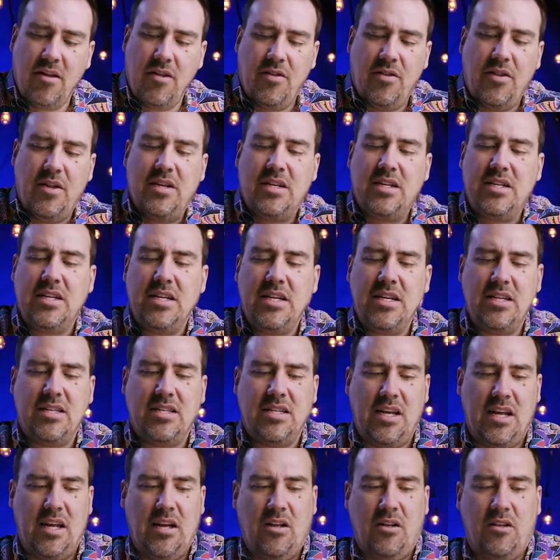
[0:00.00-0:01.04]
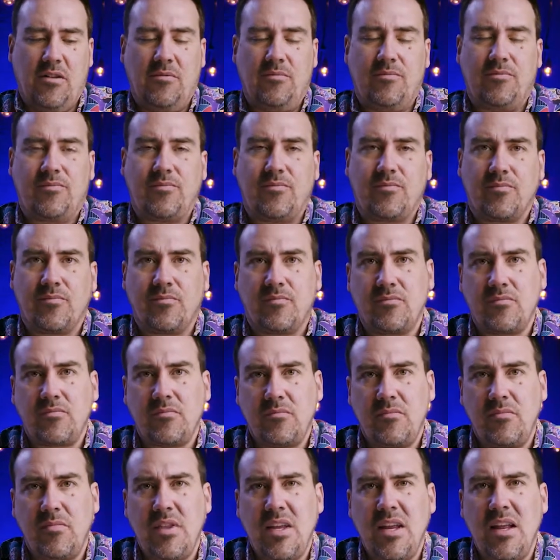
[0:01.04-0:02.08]
The detail.
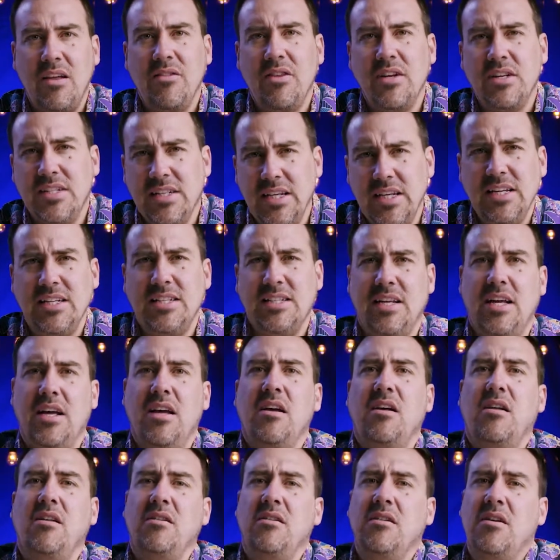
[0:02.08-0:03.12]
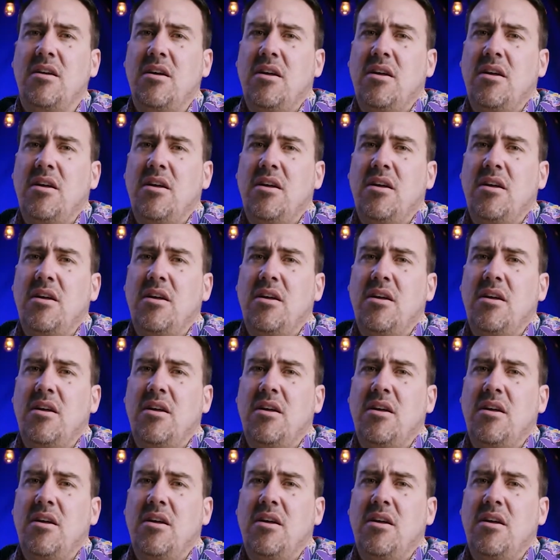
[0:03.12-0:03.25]
The detail.